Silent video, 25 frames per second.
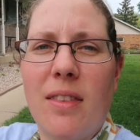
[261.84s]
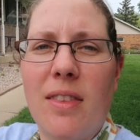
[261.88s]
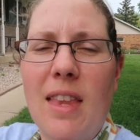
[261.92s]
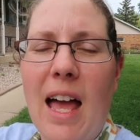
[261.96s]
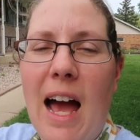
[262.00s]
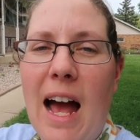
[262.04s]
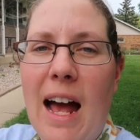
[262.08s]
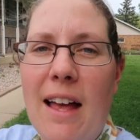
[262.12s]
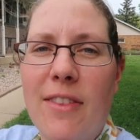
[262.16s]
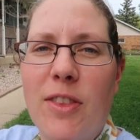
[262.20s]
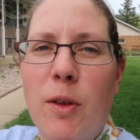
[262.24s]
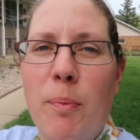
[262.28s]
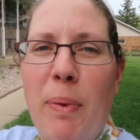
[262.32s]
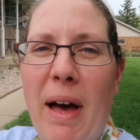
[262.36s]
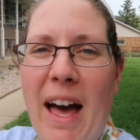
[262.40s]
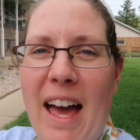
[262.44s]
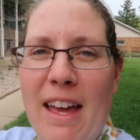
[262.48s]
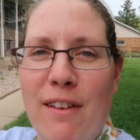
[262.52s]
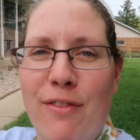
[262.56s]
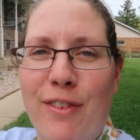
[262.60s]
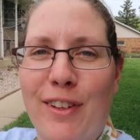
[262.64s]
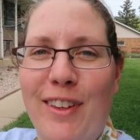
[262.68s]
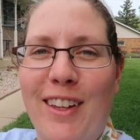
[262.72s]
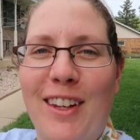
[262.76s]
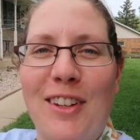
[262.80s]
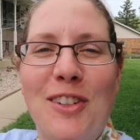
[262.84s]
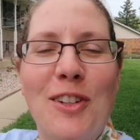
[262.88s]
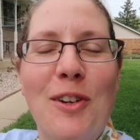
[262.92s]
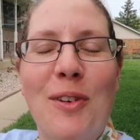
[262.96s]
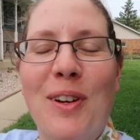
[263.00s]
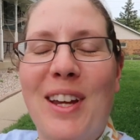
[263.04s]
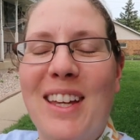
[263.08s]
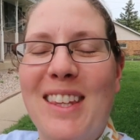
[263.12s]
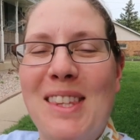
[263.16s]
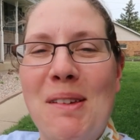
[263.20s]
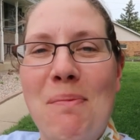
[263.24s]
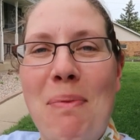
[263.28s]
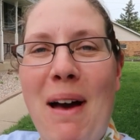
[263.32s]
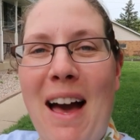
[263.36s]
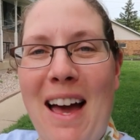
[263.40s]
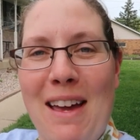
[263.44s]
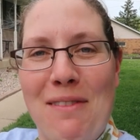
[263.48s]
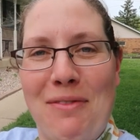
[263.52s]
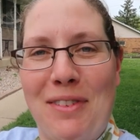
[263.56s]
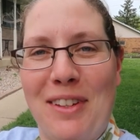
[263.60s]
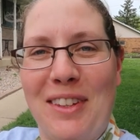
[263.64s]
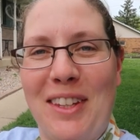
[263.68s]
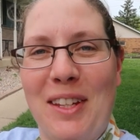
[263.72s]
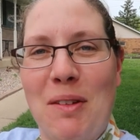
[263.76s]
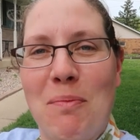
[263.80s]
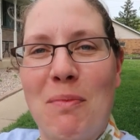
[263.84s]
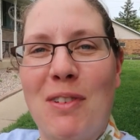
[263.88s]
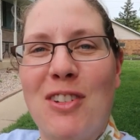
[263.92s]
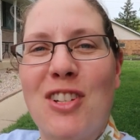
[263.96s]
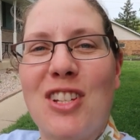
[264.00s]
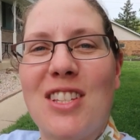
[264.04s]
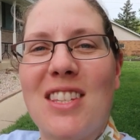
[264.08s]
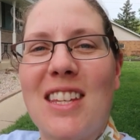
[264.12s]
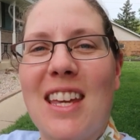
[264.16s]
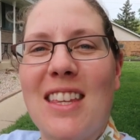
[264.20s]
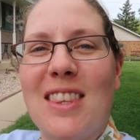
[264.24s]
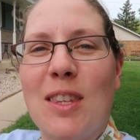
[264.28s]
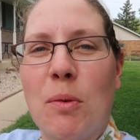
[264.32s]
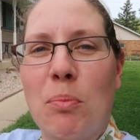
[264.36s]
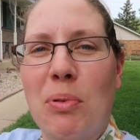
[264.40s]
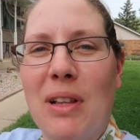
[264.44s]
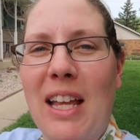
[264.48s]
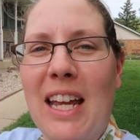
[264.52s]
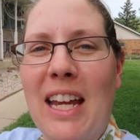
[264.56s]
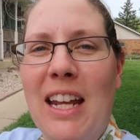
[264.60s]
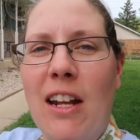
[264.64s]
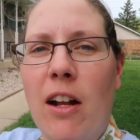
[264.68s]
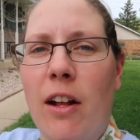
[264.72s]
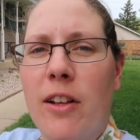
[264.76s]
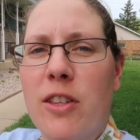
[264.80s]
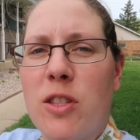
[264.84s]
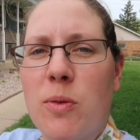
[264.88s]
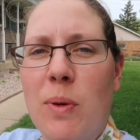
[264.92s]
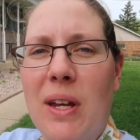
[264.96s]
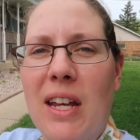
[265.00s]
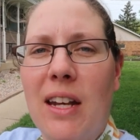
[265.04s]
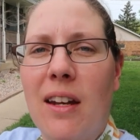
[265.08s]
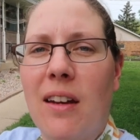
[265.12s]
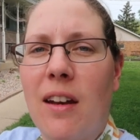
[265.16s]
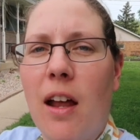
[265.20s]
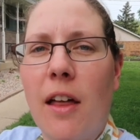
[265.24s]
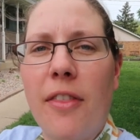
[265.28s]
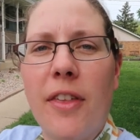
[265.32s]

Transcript: not the pie filling. Don't get the pie filling, but just get the plain unsweetened,